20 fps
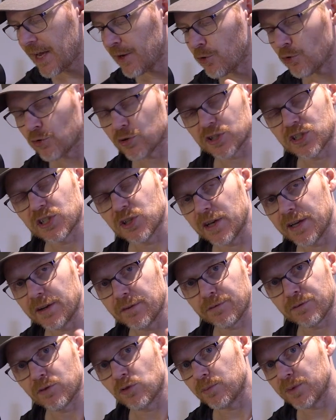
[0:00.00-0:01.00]
in order to
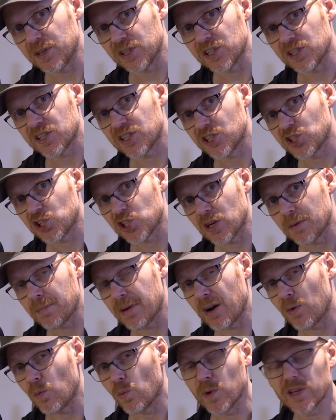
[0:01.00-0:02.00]
inform your decision
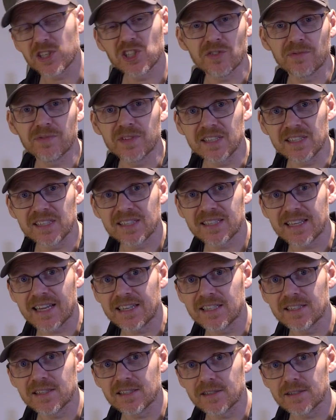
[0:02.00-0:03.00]
about which of these
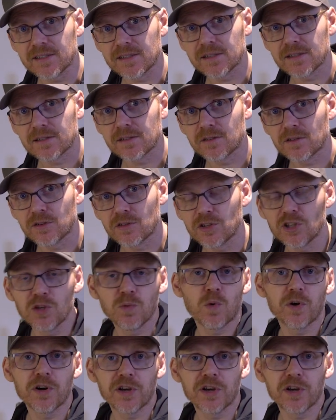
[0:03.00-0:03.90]
sensors you